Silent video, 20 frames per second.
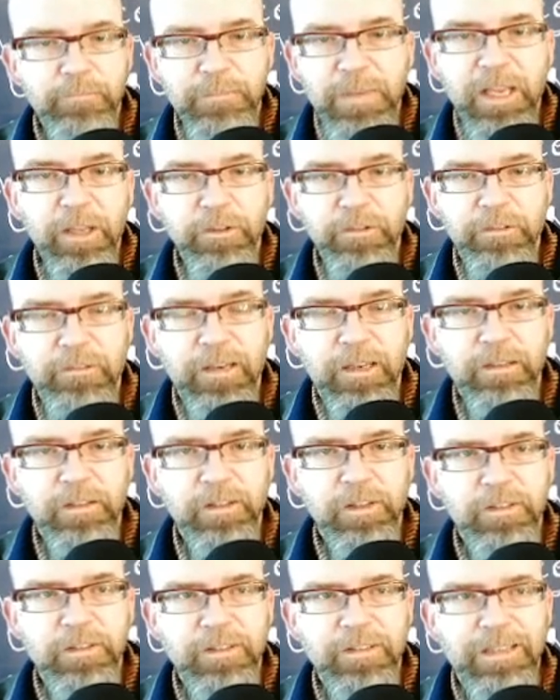males around
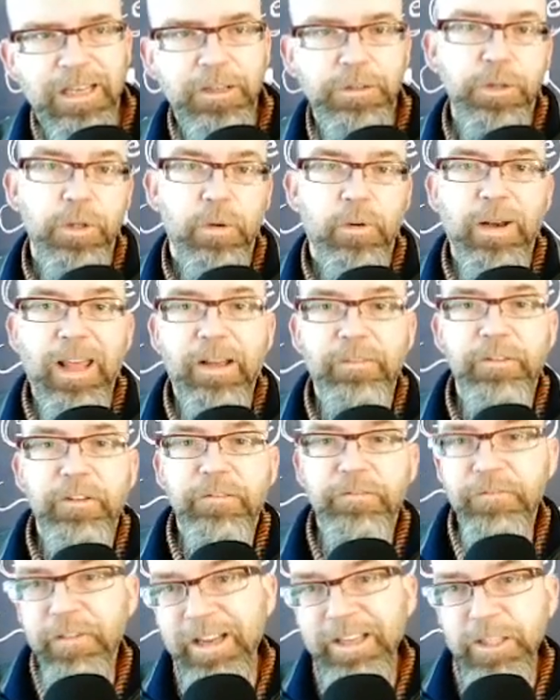is that you don't have to
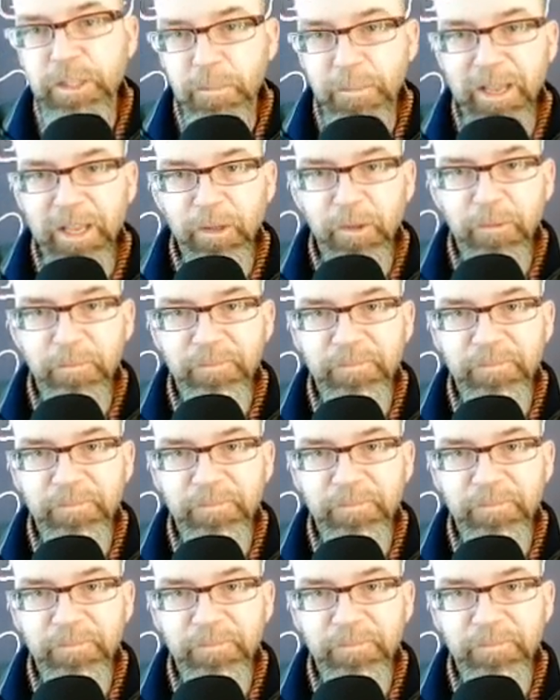find a male.